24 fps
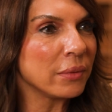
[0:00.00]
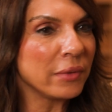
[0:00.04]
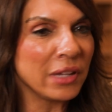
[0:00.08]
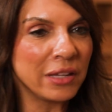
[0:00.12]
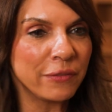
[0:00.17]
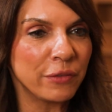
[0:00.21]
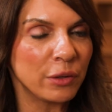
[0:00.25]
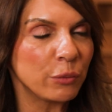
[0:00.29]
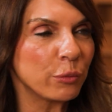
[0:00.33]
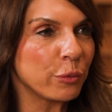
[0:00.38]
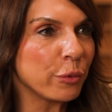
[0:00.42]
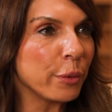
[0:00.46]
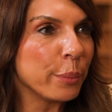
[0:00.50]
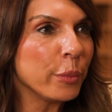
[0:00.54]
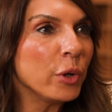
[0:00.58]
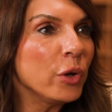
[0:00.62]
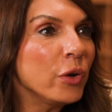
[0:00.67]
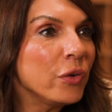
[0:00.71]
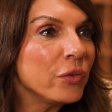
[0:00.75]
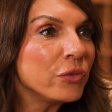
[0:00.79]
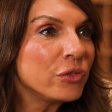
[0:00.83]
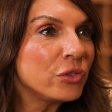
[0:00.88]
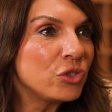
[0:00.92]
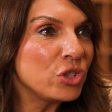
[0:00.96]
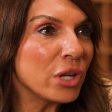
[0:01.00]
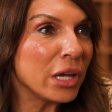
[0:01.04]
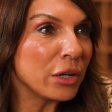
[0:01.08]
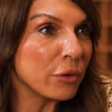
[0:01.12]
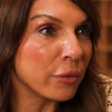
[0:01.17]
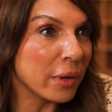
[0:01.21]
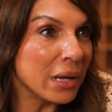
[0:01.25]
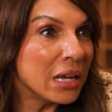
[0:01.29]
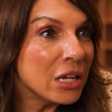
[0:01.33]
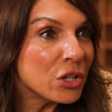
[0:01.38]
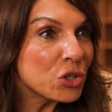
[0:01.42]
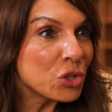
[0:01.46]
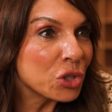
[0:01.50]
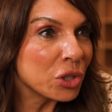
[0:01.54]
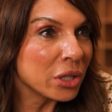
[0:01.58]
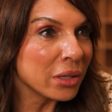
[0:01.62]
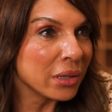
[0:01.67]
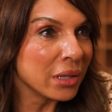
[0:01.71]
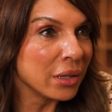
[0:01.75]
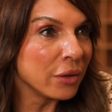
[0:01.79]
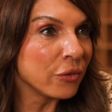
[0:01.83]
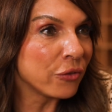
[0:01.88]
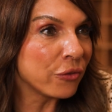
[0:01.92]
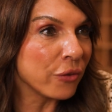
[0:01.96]
even removed
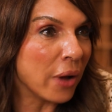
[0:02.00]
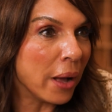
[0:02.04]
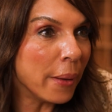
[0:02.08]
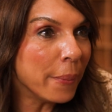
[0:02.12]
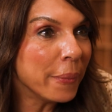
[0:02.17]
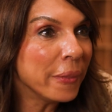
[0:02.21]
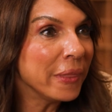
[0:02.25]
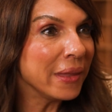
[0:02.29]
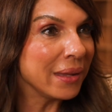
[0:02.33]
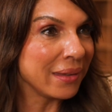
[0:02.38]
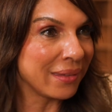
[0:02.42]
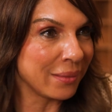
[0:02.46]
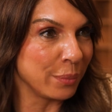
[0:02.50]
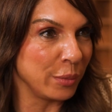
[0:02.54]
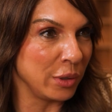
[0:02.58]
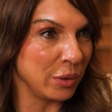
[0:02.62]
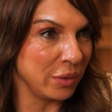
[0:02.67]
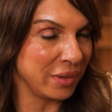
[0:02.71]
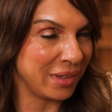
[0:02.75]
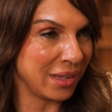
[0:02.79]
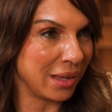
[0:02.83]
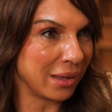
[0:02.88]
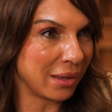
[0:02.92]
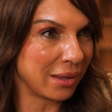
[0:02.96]
generationally from this music.